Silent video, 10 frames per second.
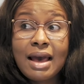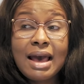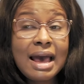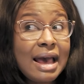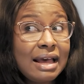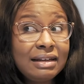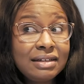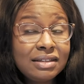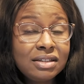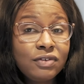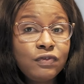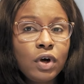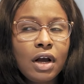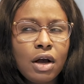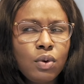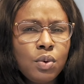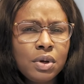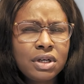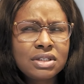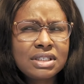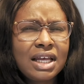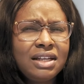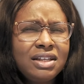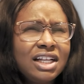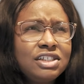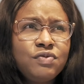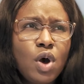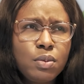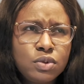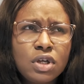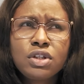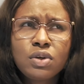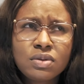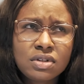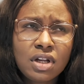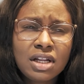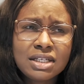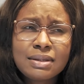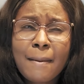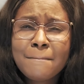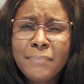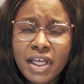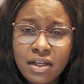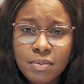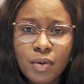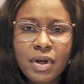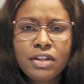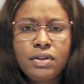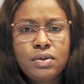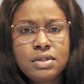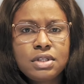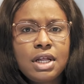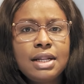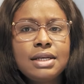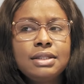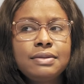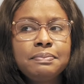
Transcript: and for a course, not even up to $1,000, minimum $1,000.